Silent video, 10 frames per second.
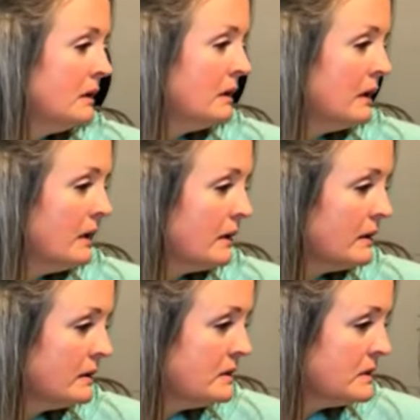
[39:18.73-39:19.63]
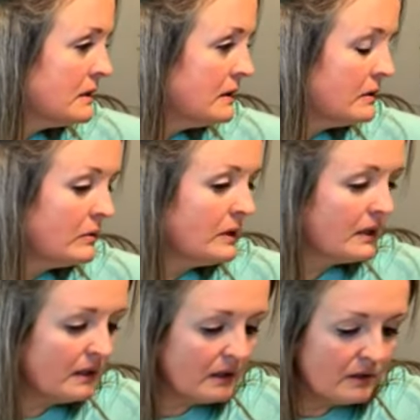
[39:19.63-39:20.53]
And what can
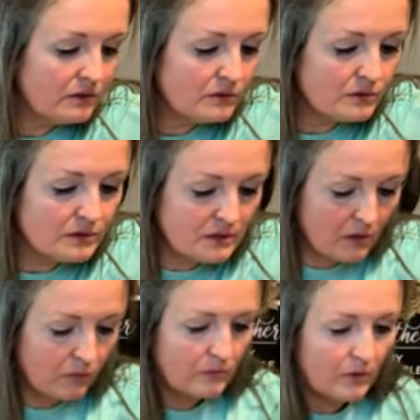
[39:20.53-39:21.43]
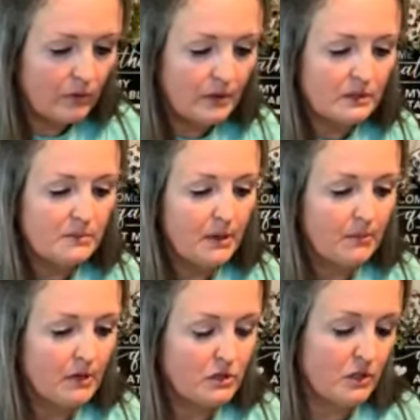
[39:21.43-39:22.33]
I use? Oh, no, here's a
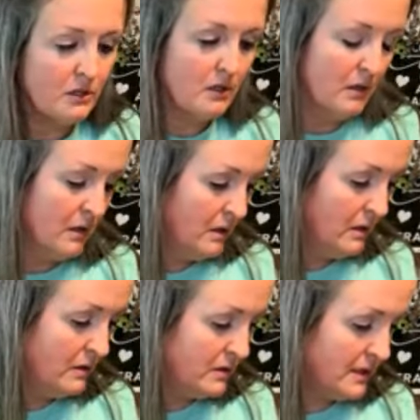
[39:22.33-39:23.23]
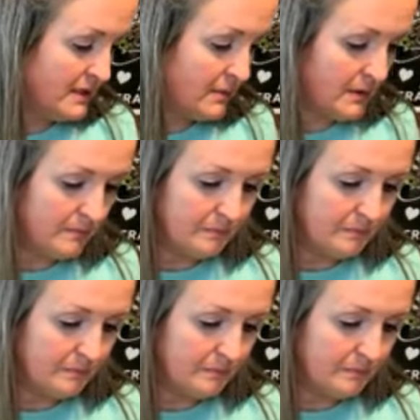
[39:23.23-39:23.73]
paintbrush. Use this one.